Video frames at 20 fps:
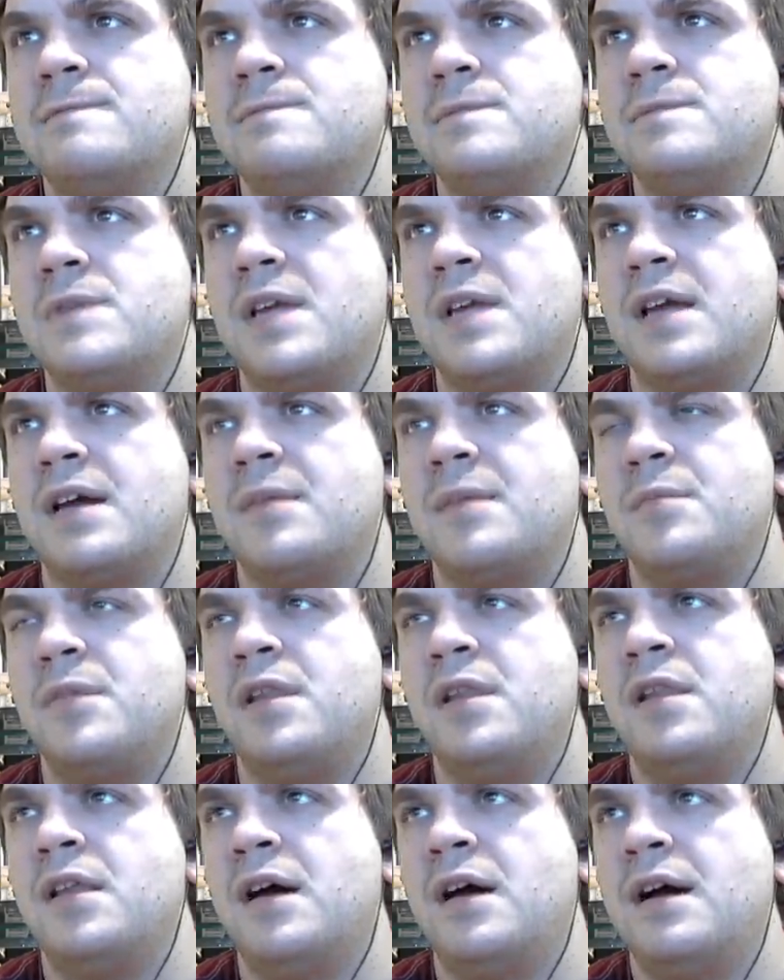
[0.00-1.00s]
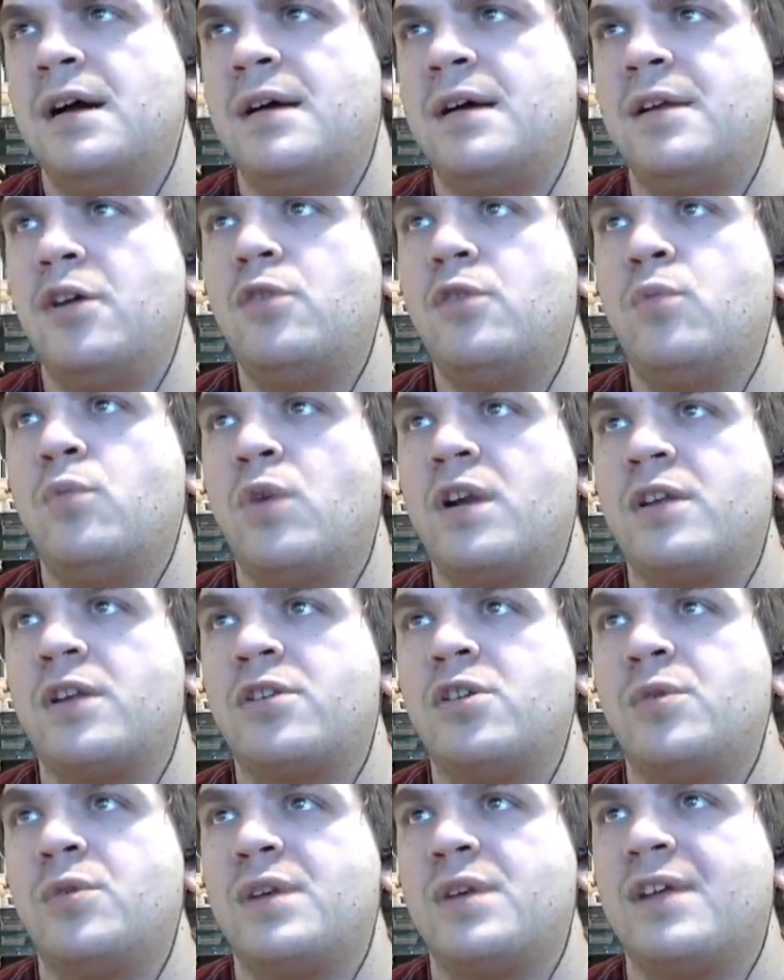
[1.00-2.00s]
Yeah, I'm not. I know one and
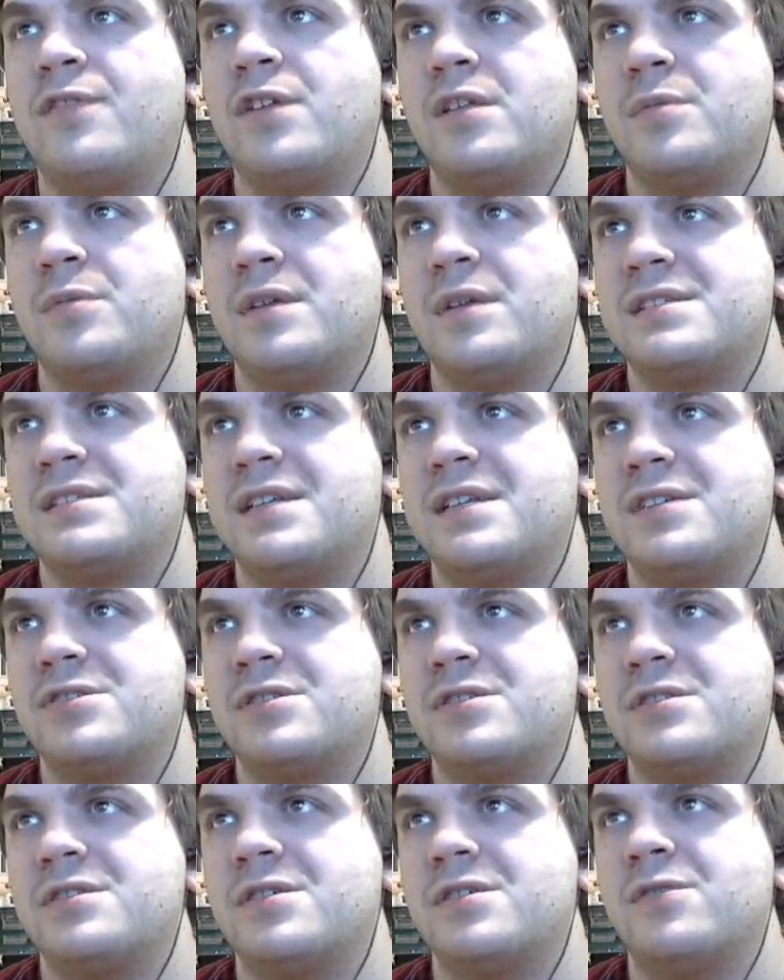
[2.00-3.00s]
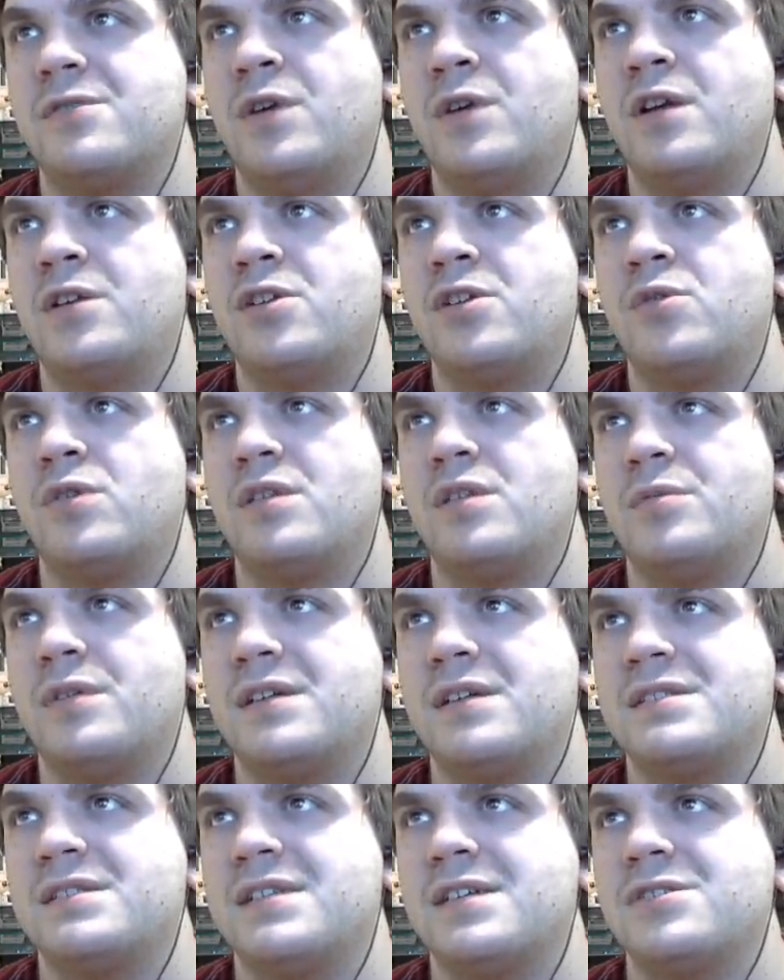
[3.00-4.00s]
two were definitely on the PlayStation. So one and two on the
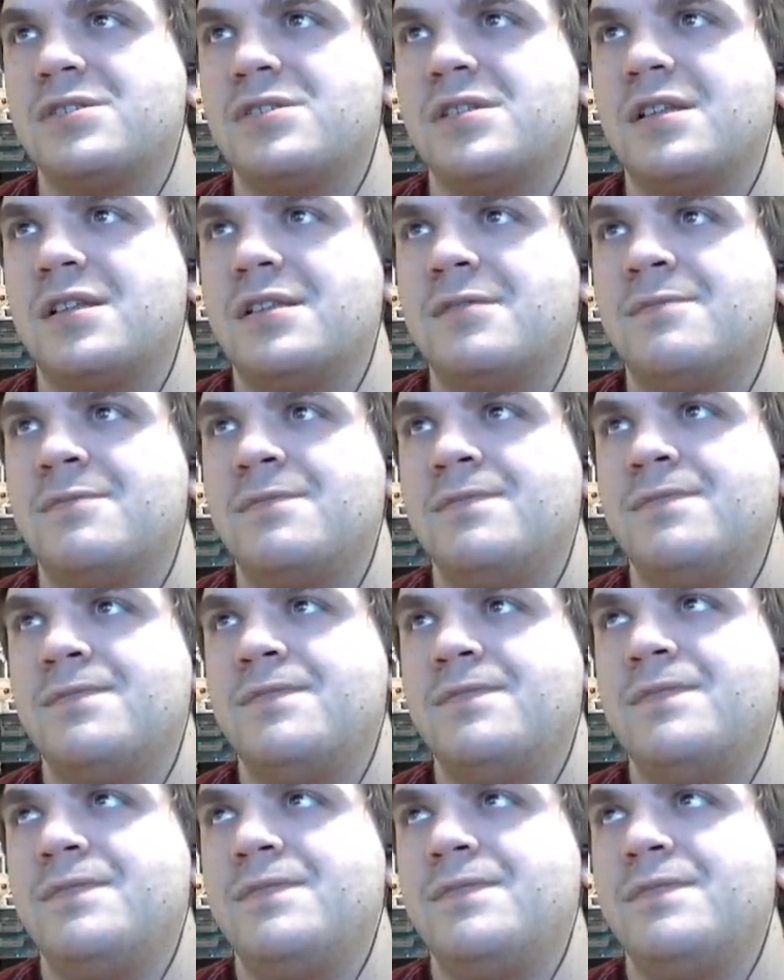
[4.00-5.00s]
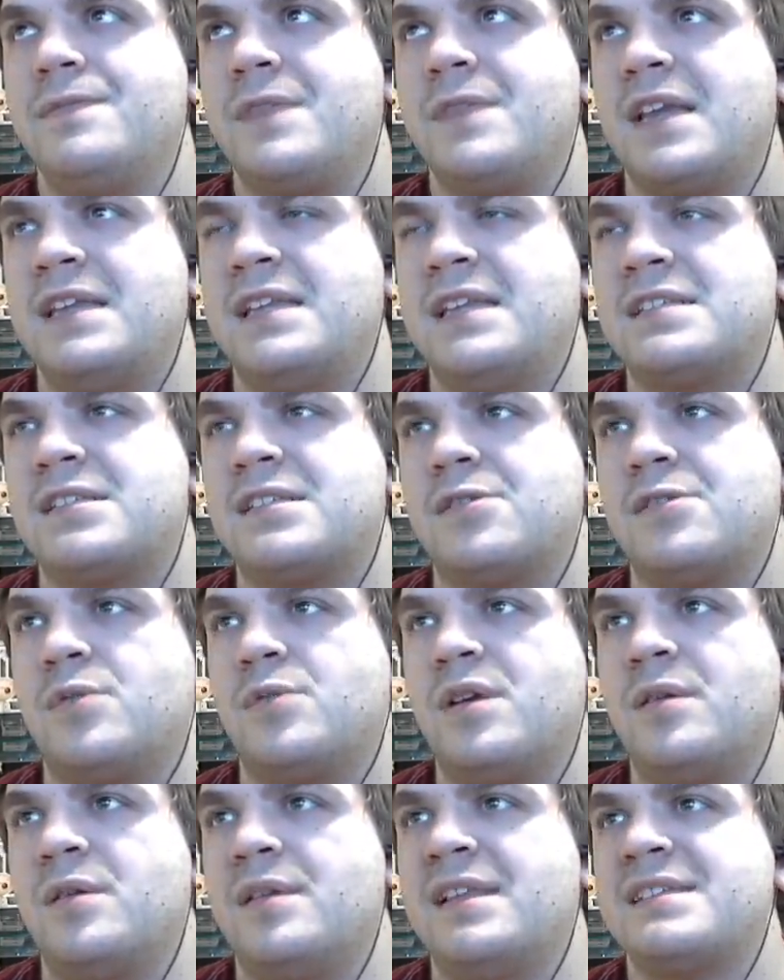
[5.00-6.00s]
PlayStation, then unless they're
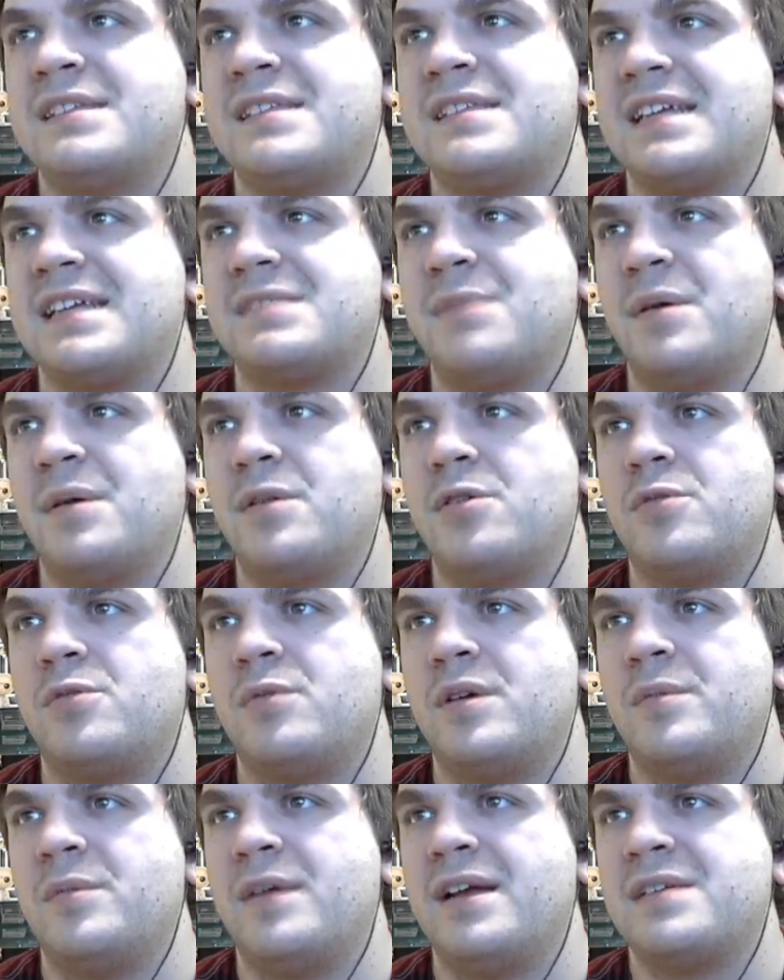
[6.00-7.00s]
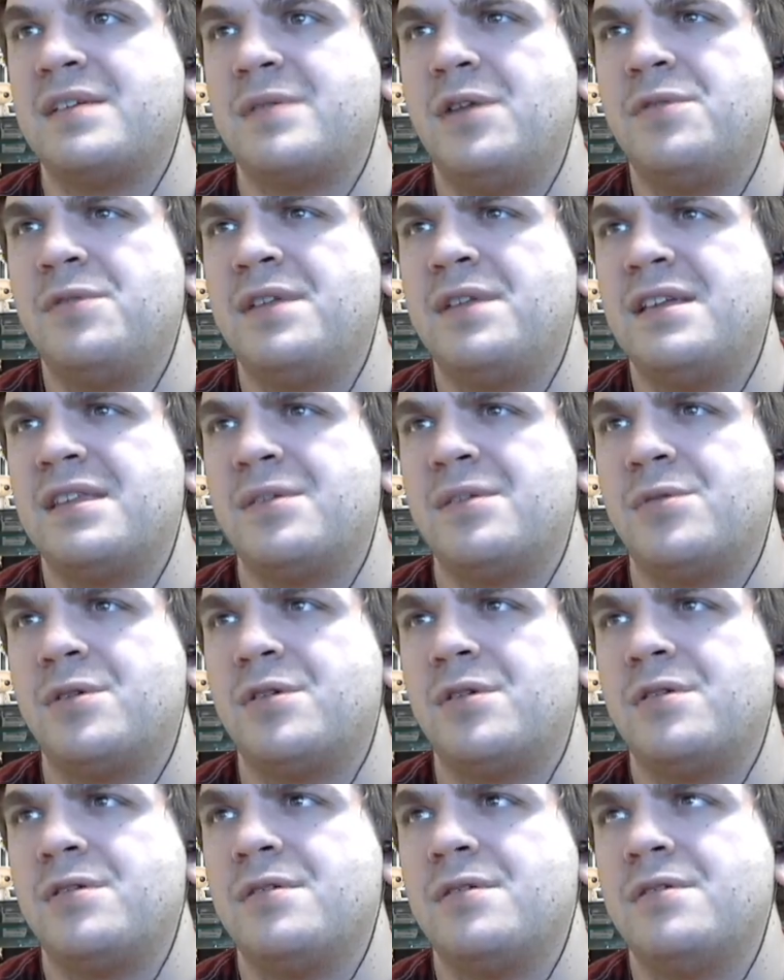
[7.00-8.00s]
re- unless I guess maybe they're remakes. I don't think they
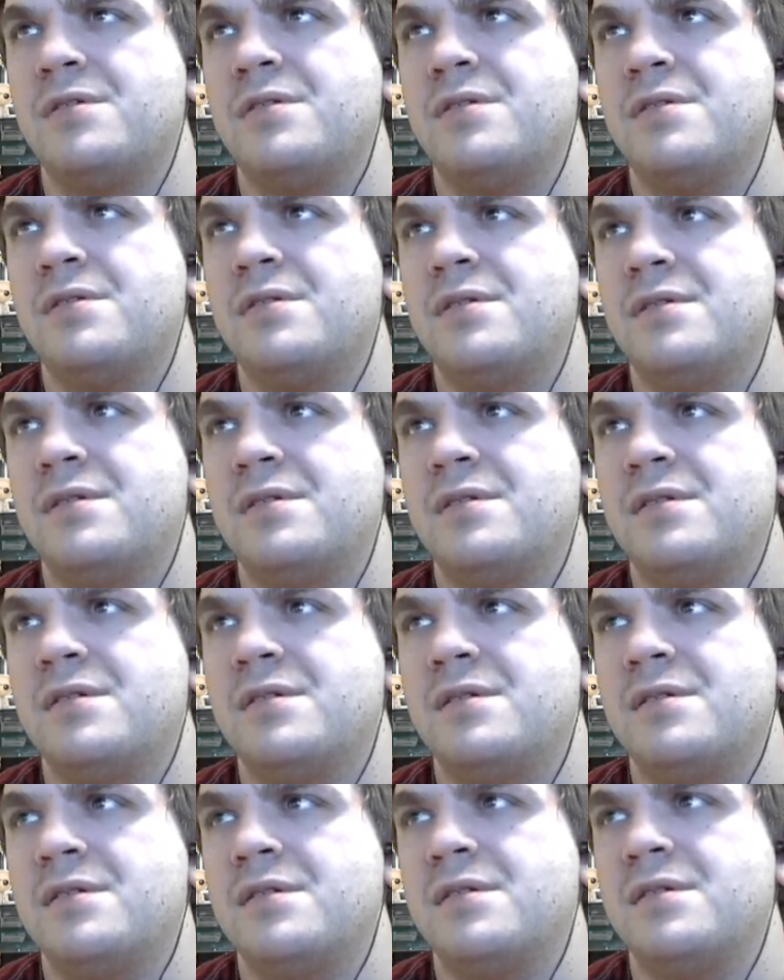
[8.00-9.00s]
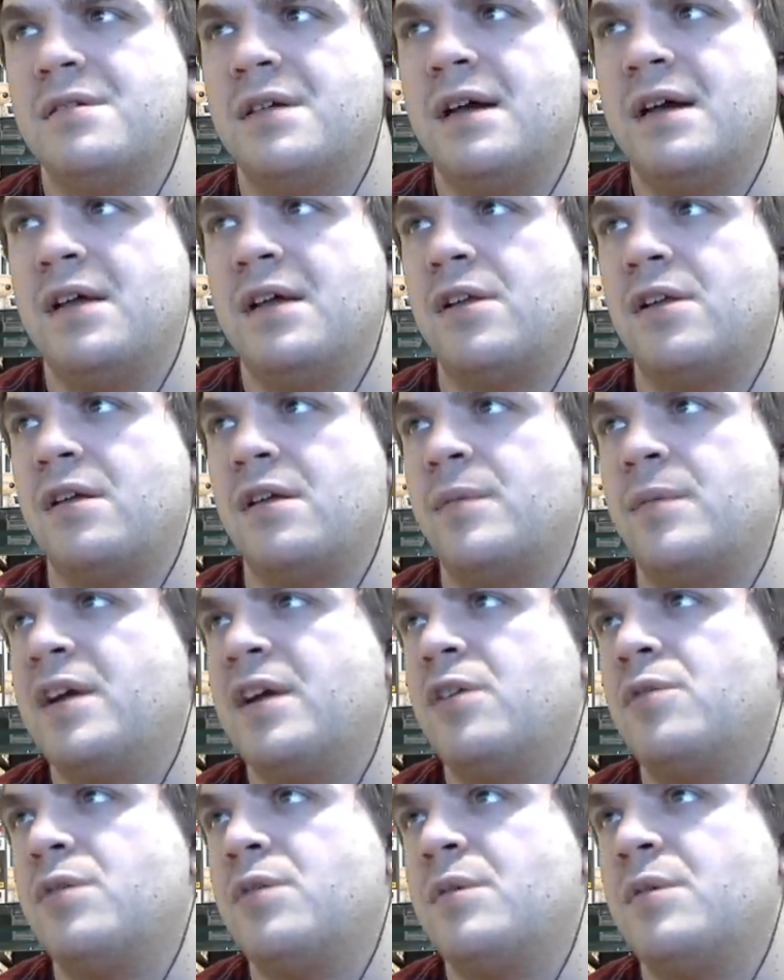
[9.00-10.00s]
were. I don't know. Am I,
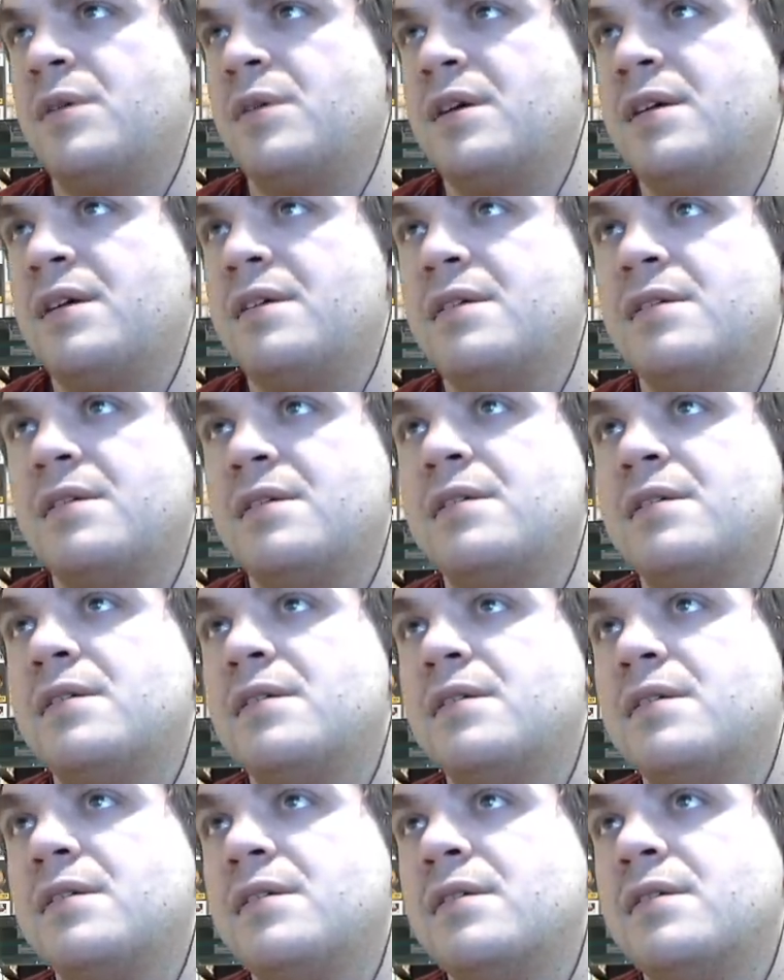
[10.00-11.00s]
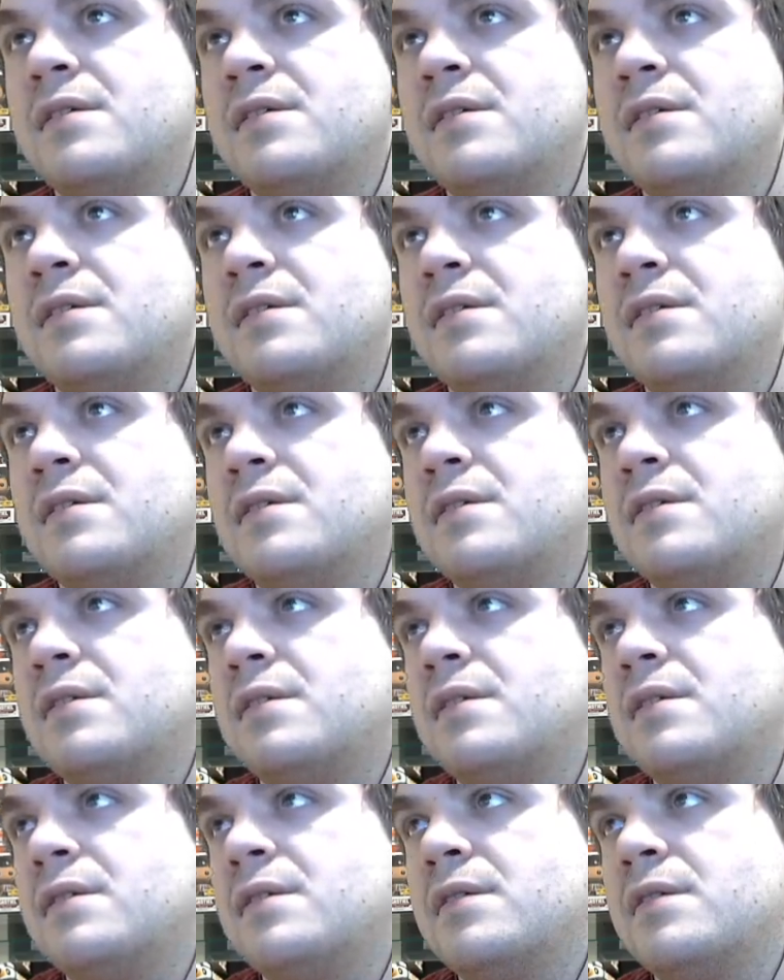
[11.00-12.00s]
just swore they were on Super Nintendo.
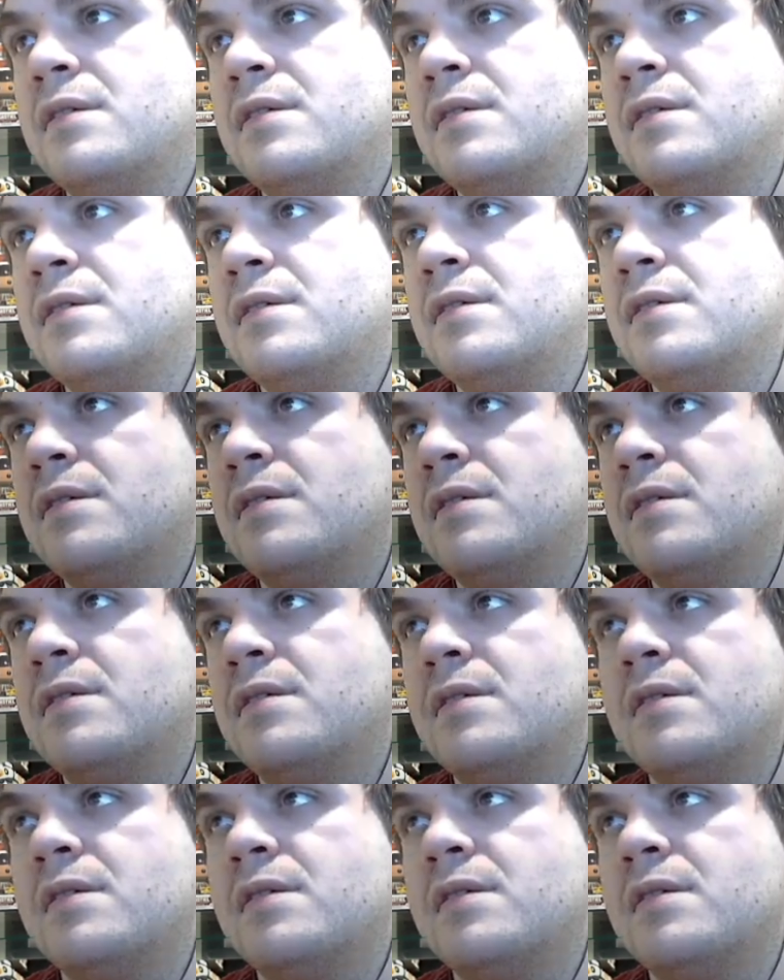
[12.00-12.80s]
On.